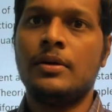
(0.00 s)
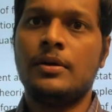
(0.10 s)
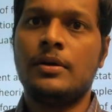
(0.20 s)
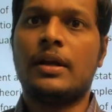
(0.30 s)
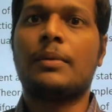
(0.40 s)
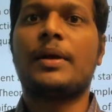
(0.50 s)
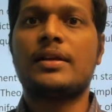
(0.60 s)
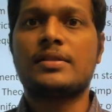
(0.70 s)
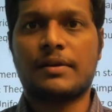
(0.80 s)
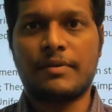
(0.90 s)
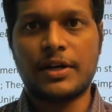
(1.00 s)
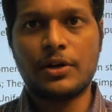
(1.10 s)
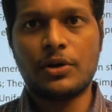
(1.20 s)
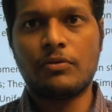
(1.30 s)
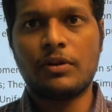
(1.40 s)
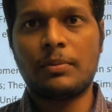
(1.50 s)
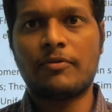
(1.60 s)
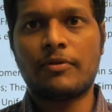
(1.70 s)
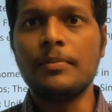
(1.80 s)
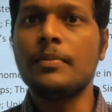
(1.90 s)
Remaining 72 will be
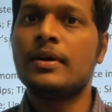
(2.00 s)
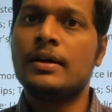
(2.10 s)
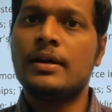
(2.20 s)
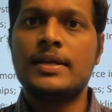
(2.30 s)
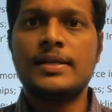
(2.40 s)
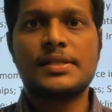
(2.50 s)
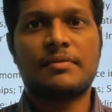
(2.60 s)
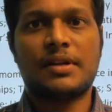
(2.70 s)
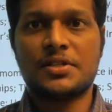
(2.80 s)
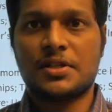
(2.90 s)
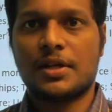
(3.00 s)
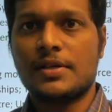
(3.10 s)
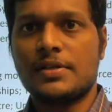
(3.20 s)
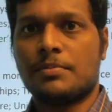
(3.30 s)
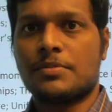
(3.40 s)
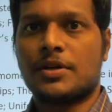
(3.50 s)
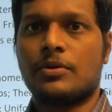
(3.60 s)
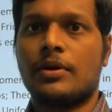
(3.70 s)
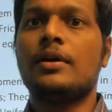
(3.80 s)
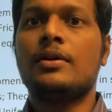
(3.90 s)
from civil engineering subject.
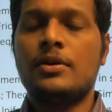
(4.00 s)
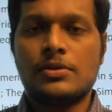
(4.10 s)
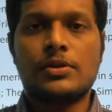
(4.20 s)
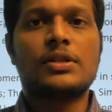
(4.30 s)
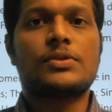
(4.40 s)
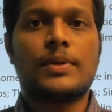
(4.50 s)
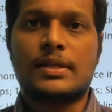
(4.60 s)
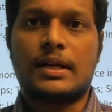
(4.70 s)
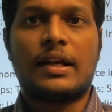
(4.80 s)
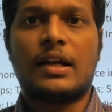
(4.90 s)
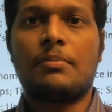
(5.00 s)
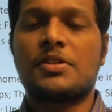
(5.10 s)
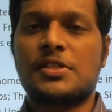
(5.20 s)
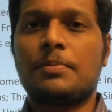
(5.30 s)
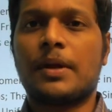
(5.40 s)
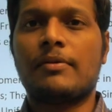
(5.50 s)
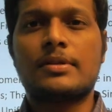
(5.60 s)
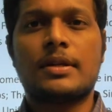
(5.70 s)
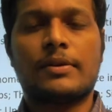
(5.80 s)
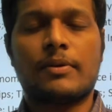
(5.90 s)
Okay. So this was clearly mentioned.
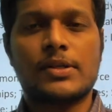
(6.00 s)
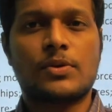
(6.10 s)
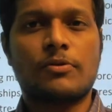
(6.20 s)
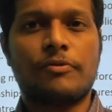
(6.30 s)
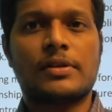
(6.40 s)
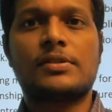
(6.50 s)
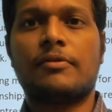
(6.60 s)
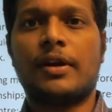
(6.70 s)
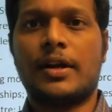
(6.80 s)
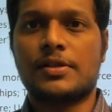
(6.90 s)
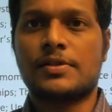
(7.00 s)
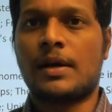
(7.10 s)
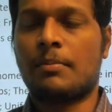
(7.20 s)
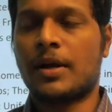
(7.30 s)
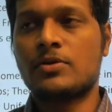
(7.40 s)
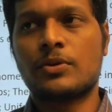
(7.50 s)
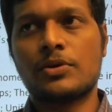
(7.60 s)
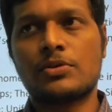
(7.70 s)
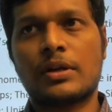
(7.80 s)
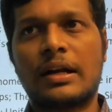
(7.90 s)
Previously there was no fixed weightage. Sometimes we
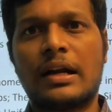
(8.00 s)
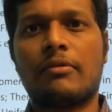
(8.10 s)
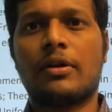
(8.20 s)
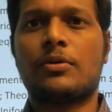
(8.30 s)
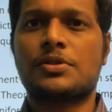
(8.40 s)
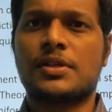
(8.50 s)
used to get 11 questions,